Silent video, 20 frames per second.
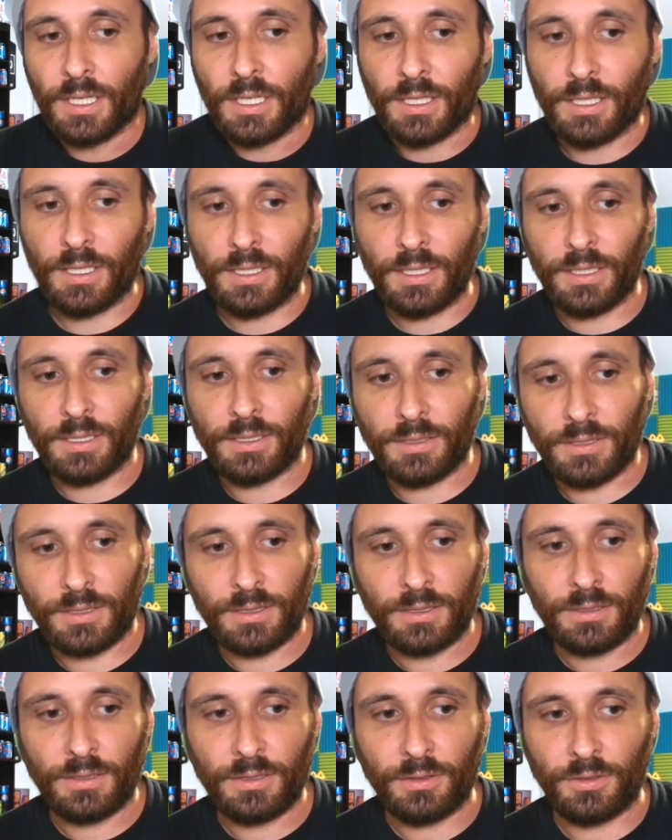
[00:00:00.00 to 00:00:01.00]
And
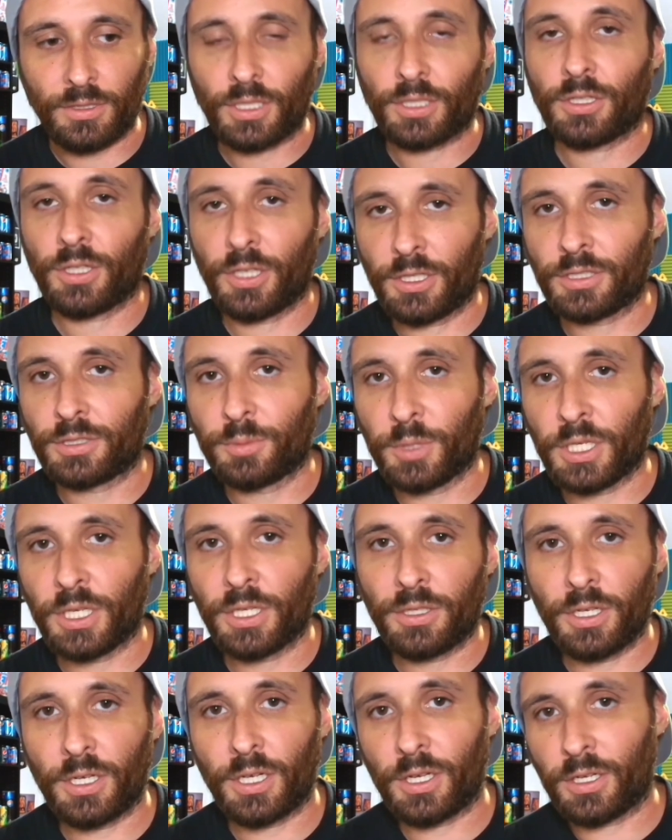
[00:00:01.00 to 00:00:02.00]
he's like, "Thanks,
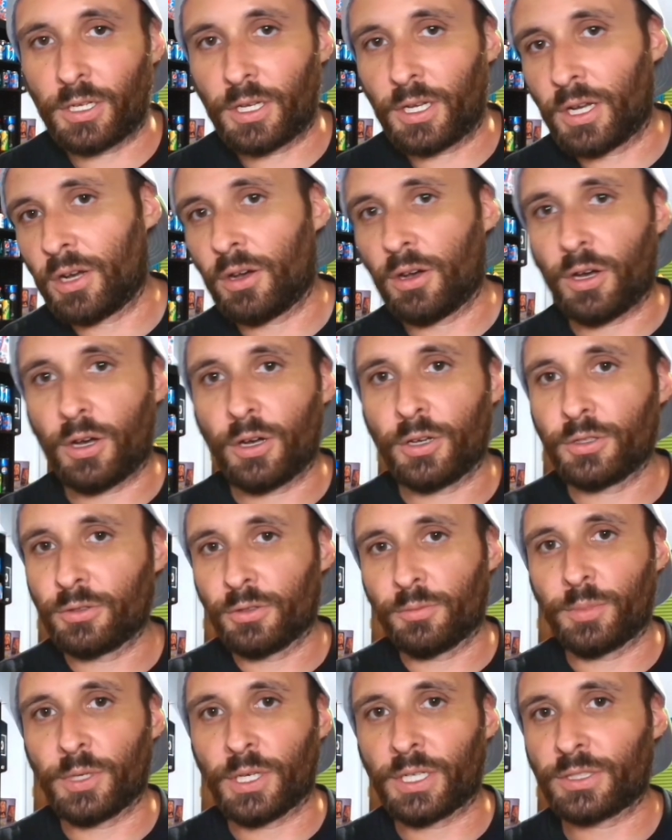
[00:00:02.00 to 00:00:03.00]
man. Yeah, yeah. Oh, you're
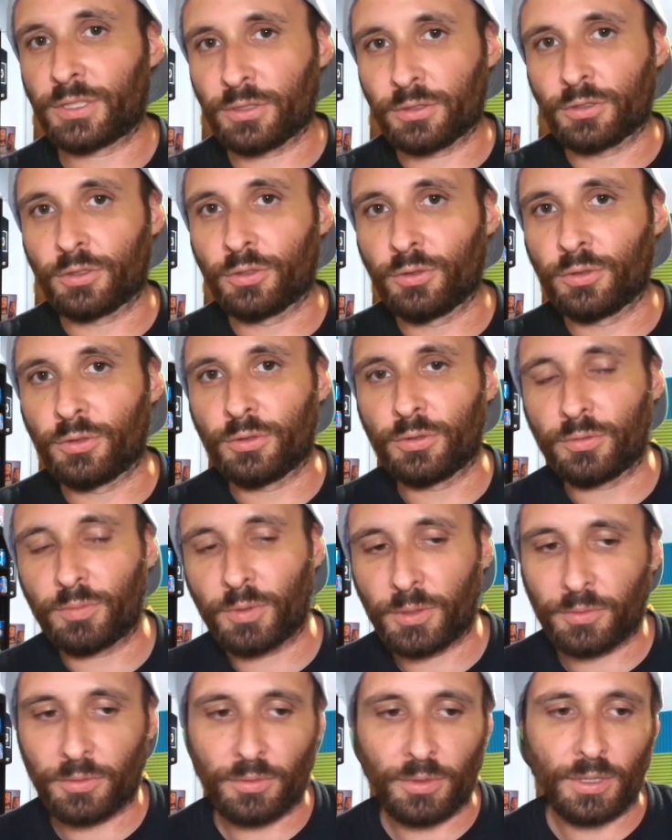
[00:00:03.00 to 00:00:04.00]
the best. You're cool.
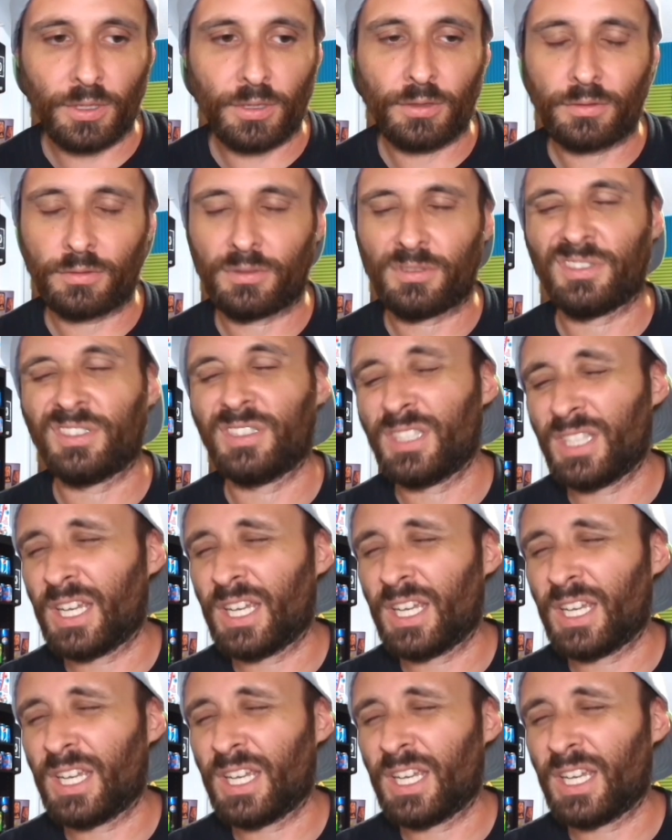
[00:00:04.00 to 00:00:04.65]
Blah, blah, blah."